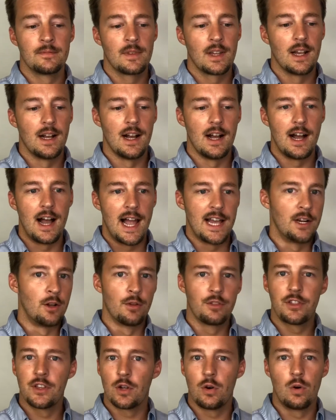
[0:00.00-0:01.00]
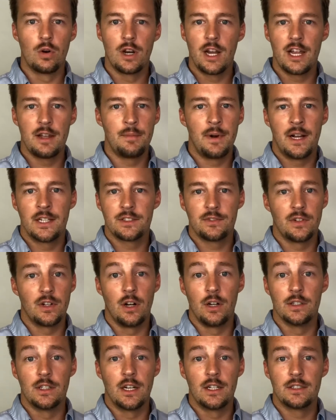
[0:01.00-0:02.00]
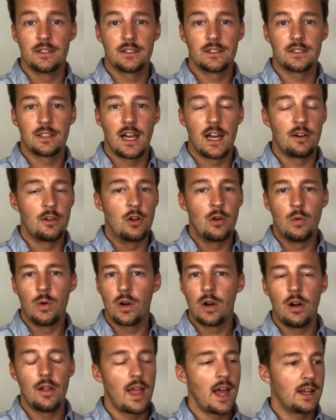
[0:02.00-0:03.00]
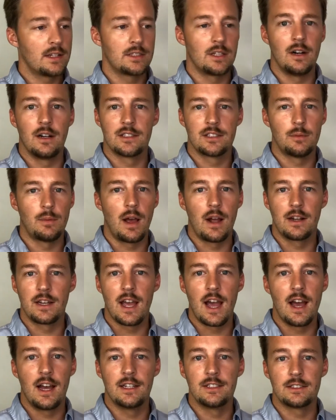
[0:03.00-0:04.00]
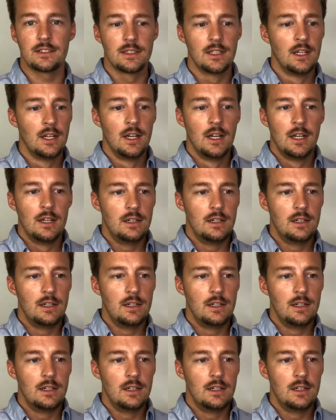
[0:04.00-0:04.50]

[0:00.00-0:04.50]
I don't think Jorge Masvidal does. I don't know what all that talks about, guys.